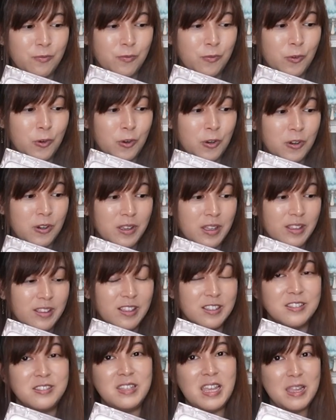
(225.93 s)
for
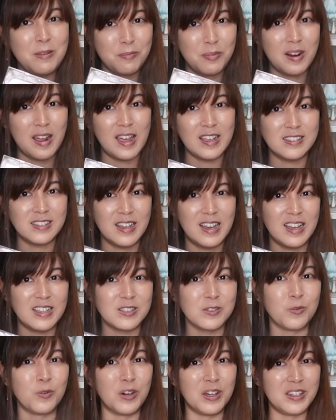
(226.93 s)
the same price
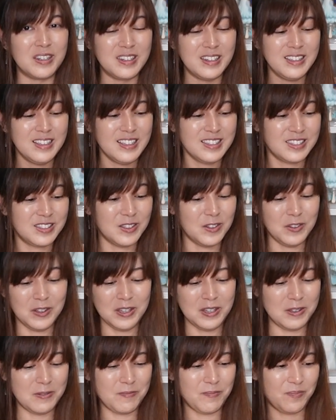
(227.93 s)
as one.
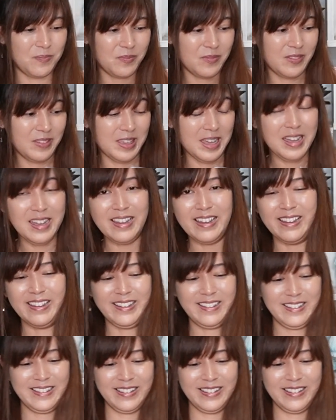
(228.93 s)
So yeah,